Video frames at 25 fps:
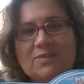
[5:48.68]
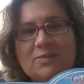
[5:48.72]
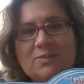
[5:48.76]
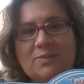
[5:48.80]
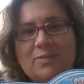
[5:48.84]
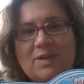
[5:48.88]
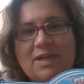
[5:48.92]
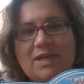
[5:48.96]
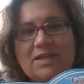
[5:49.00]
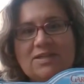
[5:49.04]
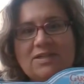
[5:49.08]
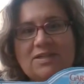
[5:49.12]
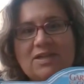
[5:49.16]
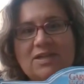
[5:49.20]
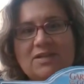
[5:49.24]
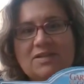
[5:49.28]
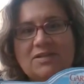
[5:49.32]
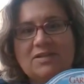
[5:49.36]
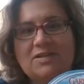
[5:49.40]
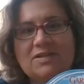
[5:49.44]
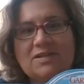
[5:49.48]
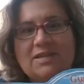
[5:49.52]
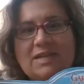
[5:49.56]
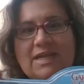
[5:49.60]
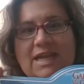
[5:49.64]
My
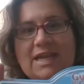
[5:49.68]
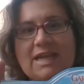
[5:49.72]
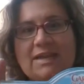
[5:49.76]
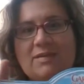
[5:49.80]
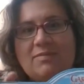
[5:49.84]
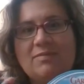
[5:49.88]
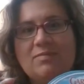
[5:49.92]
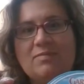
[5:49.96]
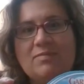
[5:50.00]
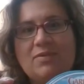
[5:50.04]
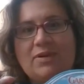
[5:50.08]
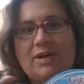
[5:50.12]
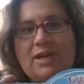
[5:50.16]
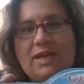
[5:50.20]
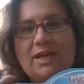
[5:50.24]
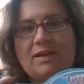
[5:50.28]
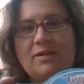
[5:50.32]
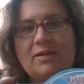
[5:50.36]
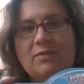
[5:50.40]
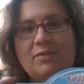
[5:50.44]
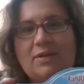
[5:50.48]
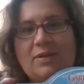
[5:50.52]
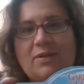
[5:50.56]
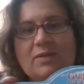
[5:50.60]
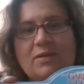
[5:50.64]
daughter's name, Brianna
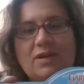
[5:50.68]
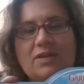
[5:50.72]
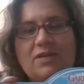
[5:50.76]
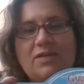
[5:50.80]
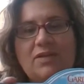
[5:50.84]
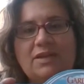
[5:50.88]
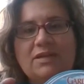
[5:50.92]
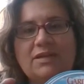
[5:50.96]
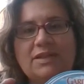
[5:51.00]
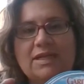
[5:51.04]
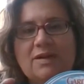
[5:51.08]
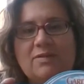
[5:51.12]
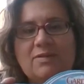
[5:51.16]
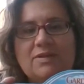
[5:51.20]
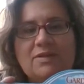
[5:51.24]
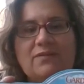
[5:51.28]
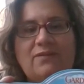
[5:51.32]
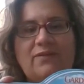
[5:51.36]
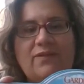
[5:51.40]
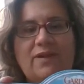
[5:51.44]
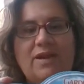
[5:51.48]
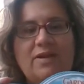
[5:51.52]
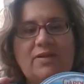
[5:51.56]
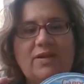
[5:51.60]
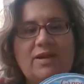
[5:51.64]
Road. I thought that was
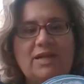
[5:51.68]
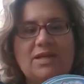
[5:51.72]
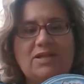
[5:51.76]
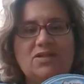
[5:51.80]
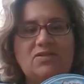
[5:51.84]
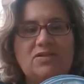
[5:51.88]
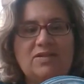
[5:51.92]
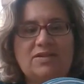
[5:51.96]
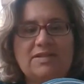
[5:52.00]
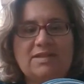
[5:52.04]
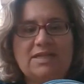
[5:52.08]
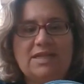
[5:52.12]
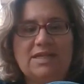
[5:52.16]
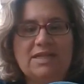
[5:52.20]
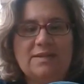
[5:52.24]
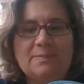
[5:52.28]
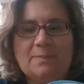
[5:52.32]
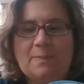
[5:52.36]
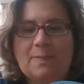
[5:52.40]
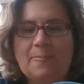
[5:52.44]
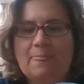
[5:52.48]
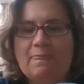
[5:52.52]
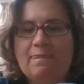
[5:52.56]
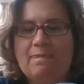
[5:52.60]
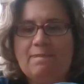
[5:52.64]
very interesting.
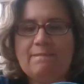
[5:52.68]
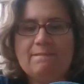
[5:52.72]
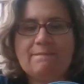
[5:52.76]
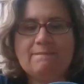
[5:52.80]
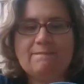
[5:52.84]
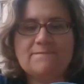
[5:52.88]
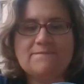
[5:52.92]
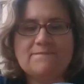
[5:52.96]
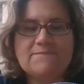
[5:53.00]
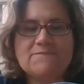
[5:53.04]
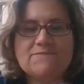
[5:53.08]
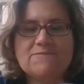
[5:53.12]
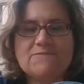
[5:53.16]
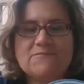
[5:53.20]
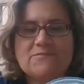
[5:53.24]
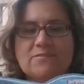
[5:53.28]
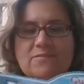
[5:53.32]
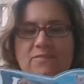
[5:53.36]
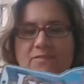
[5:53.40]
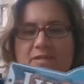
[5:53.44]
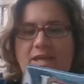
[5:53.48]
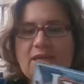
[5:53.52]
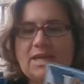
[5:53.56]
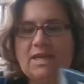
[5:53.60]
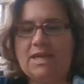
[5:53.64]

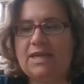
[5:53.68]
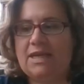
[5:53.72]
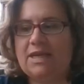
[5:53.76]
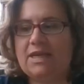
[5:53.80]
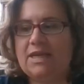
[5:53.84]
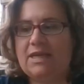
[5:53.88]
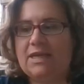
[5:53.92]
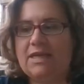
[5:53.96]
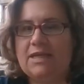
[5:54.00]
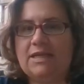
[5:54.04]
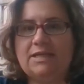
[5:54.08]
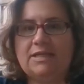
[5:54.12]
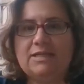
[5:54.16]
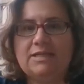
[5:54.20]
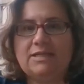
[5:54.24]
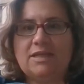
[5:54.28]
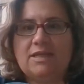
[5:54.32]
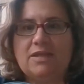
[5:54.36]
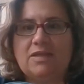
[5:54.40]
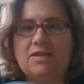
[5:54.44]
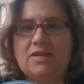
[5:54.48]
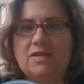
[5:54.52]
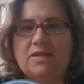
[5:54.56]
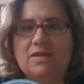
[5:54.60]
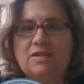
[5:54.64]
And
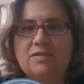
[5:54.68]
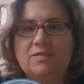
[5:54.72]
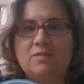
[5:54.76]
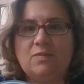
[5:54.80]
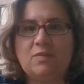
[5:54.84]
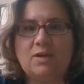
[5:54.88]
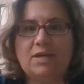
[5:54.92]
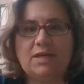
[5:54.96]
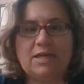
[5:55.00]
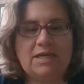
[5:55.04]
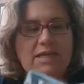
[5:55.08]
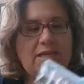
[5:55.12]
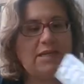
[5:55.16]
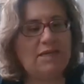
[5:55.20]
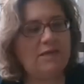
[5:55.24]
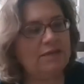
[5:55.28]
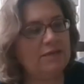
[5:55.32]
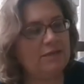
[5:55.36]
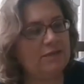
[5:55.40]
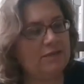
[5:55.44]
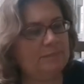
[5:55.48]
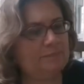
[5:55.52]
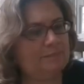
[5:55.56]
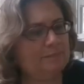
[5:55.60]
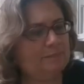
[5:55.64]
this one
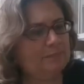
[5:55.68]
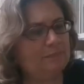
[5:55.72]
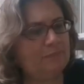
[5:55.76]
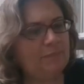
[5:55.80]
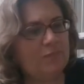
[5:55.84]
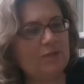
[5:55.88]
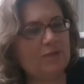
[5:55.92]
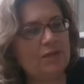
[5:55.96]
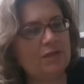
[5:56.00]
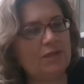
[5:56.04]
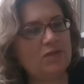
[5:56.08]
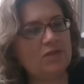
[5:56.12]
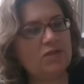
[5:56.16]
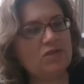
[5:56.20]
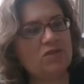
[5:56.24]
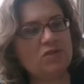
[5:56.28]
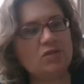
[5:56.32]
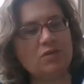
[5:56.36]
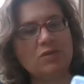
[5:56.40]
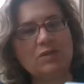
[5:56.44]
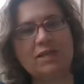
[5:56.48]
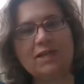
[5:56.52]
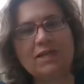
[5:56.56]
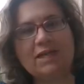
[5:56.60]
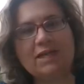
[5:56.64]
here,
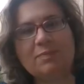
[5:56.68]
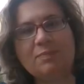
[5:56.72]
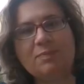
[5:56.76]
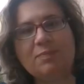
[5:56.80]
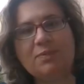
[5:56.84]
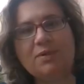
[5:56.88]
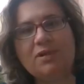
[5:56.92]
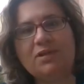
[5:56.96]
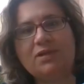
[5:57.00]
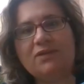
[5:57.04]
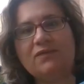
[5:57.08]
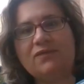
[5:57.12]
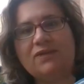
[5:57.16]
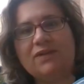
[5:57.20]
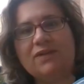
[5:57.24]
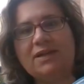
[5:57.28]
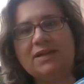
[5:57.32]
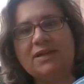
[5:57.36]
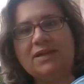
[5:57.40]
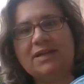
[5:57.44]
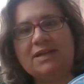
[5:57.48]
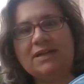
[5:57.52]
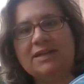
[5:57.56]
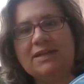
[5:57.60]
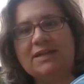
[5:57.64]
Julia
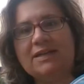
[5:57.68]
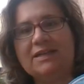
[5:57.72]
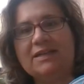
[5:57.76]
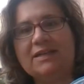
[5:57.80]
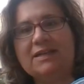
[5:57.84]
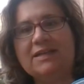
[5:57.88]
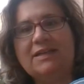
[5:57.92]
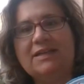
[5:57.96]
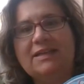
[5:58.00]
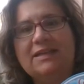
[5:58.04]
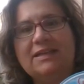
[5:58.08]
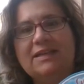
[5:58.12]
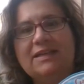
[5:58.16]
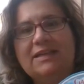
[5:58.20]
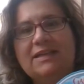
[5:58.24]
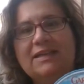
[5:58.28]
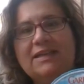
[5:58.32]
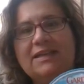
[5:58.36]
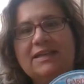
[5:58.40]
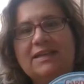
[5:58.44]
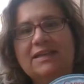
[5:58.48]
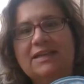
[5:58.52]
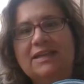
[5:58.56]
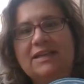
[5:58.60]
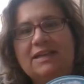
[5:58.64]
Boulevard
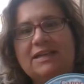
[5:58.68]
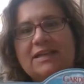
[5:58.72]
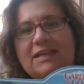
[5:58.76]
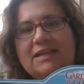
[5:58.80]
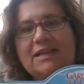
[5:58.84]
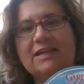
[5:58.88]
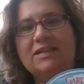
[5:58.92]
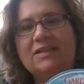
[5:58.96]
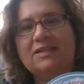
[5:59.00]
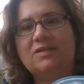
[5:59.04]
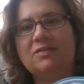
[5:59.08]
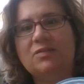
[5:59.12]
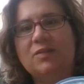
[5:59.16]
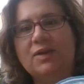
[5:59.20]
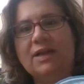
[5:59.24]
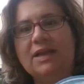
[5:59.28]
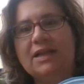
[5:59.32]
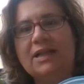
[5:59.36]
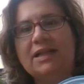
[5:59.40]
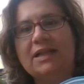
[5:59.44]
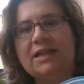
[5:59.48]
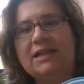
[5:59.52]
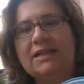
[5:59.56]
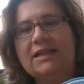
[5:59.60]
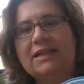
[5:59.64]
as
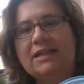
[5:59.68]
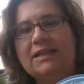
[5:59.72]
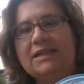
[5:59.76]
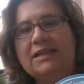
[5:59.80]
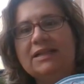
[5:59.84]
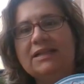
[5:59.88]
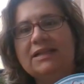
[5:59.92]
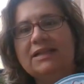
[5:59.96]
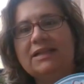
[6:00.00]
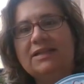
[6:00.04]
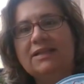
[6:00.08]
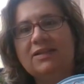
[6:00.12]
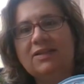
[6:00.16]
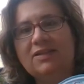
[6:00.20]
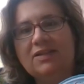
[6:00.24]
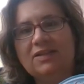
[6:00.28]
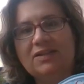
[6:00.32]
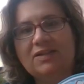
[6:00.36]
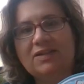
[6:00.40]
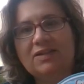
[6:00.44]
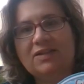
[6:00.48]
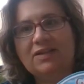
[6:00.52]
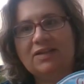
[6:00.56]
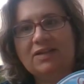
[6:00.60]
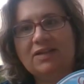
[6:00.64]
well.
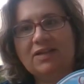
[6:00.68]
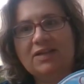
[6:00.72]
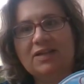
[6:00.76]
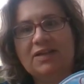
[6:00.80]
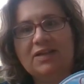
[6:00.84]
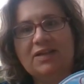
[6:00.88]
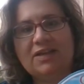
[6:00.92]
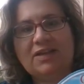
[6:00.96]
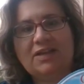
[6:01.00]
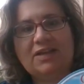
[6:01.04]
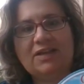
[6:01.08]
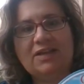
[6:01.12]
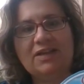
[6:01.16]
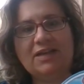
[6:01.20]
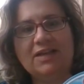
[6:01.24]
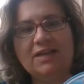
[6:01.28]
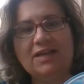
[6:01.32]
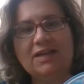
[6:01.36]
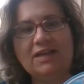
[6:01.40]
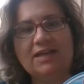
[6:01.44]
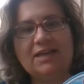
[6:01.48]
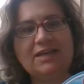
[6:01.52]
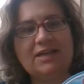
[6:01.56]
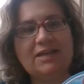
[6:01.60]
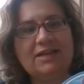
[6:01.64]

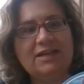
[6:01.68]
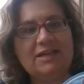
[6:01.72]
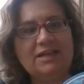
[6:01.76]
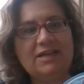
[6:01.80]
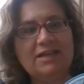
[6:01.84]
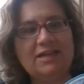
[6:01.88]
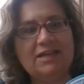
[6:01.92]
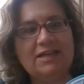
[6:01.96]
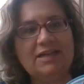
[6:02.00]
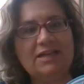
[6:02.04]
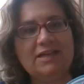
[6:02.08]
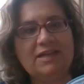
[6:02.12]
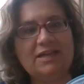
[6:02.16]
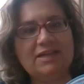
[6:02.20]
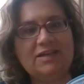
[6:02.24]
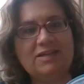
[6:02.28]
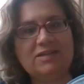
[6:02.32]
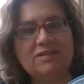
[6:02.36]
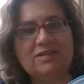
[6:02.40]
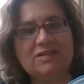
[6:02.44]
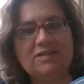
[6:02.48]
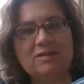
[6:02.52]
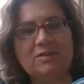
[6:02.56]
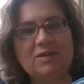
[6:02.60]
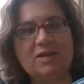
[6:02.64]
Yeah.
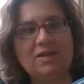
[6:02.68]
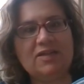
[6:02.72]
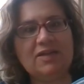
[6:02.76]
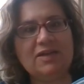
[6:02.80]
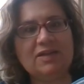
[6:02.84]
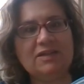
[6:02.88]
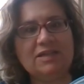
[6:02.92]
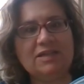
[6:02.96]
So I think